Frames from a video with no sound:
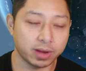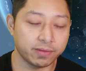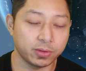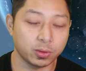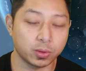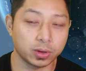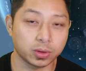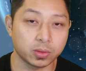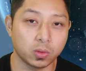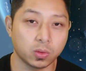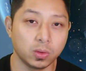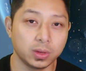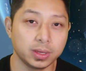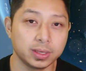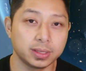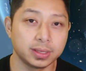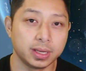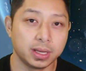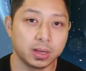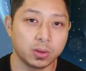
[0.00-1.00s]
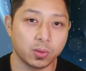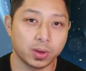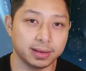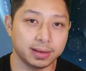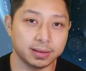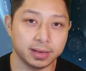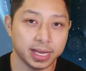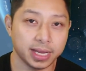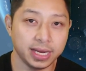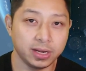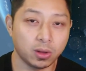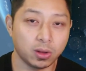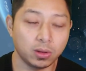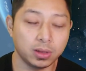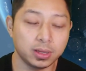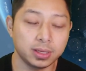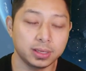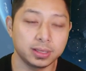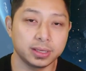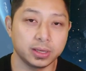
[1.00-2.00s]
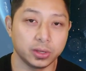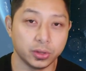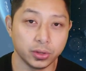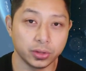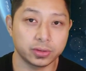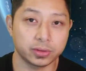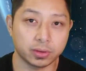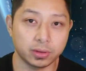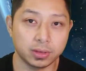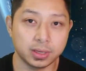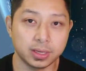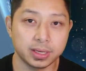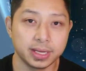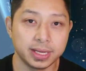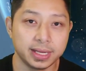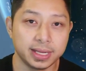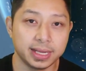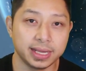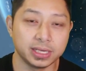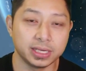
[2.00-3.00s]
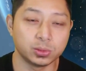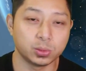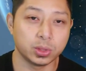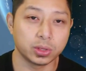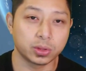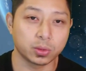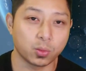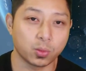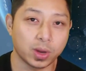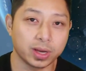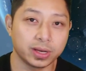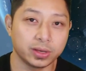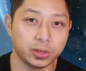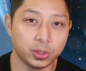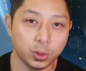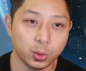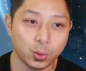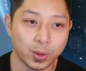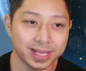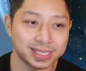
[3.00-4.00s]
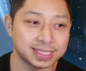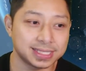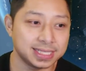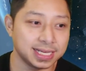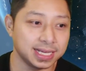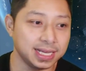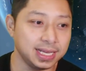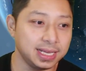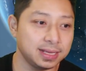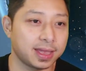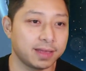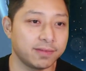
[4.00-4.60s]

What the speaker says: want to call it. One E-dollar, Earth dollar, is worth 1 USD.